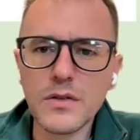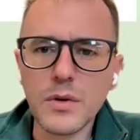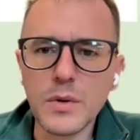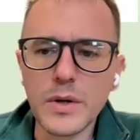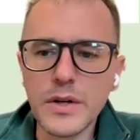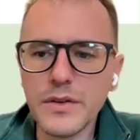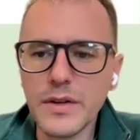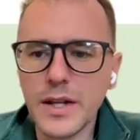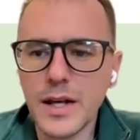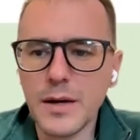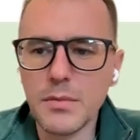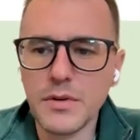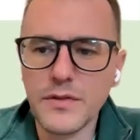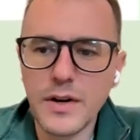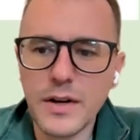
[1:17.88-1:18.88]
So here's a
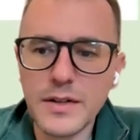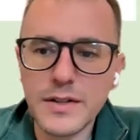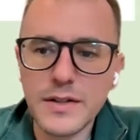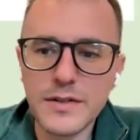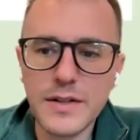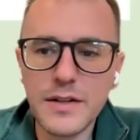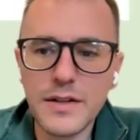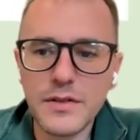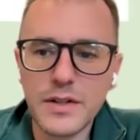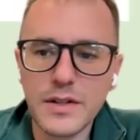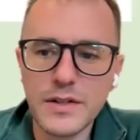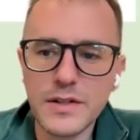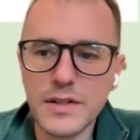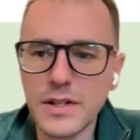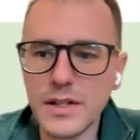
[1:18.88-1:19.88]
table of contents. As you
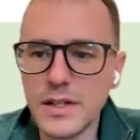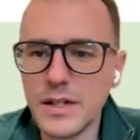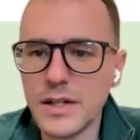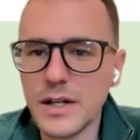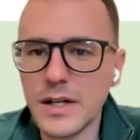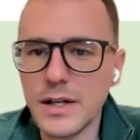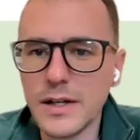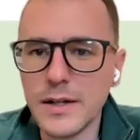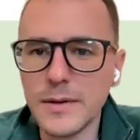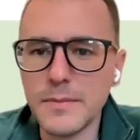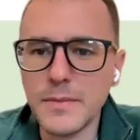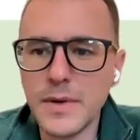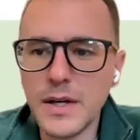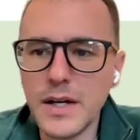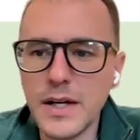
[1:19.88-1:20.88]
can see,
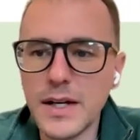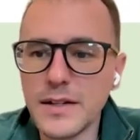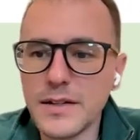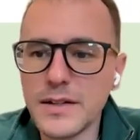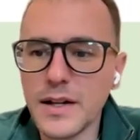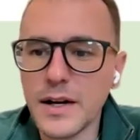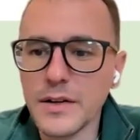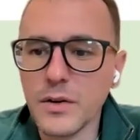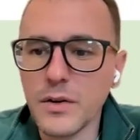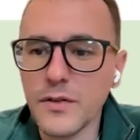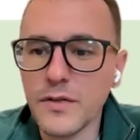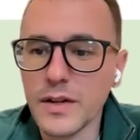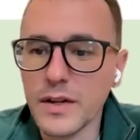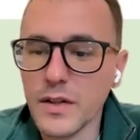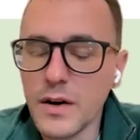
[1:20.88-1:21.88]
it's not
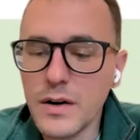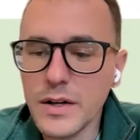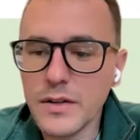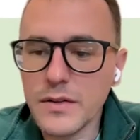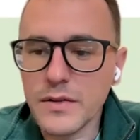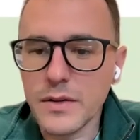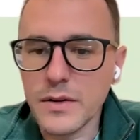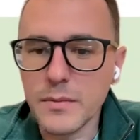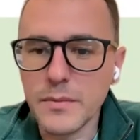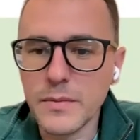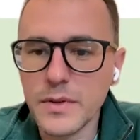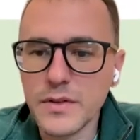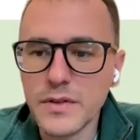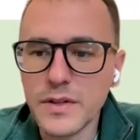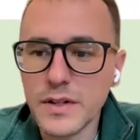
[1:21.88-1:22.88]
overly long. It's
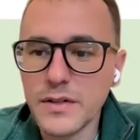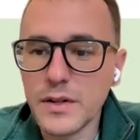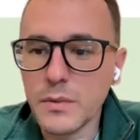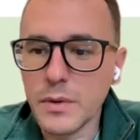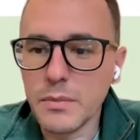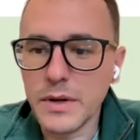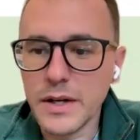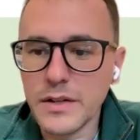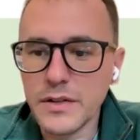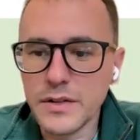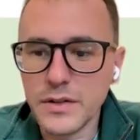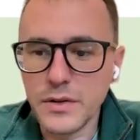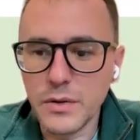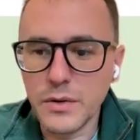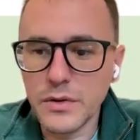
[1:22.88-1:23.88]
61
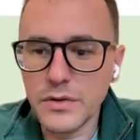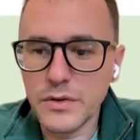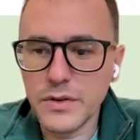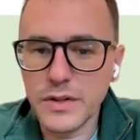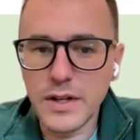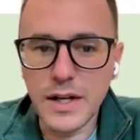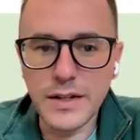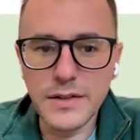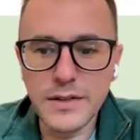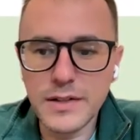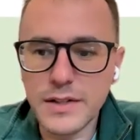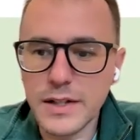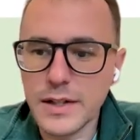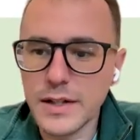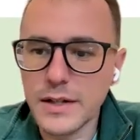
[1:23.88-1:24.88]
pages in total, so it's a
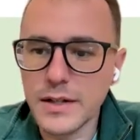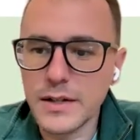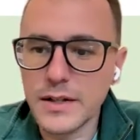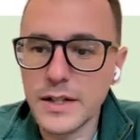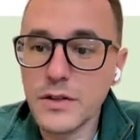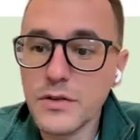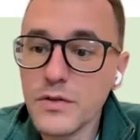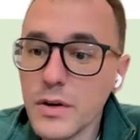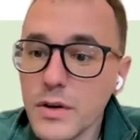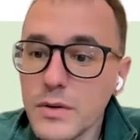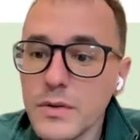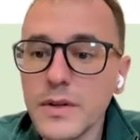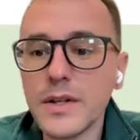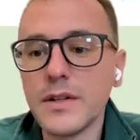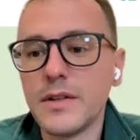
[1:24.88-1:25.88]
nice
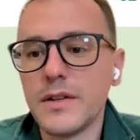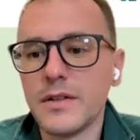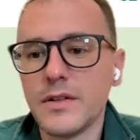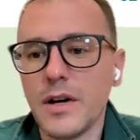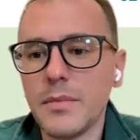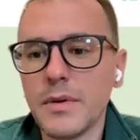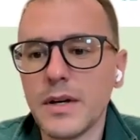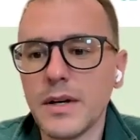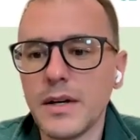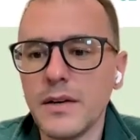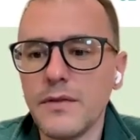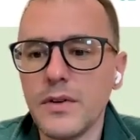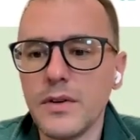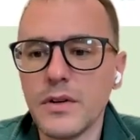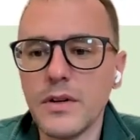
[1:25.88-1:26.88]
intro into this topic and
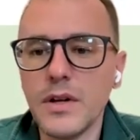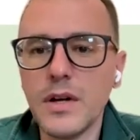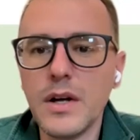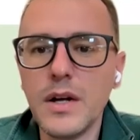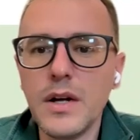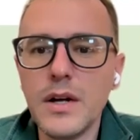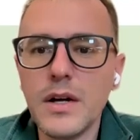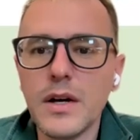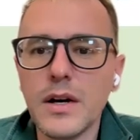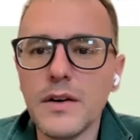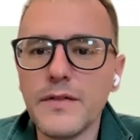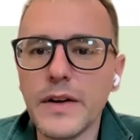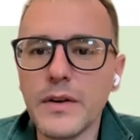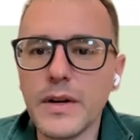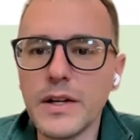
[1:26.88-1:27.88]
give you a good
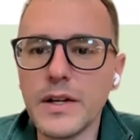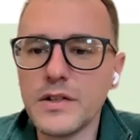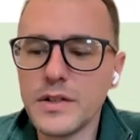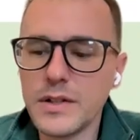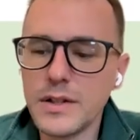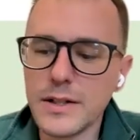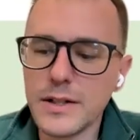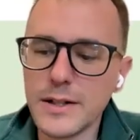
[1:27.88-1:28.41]
foundation.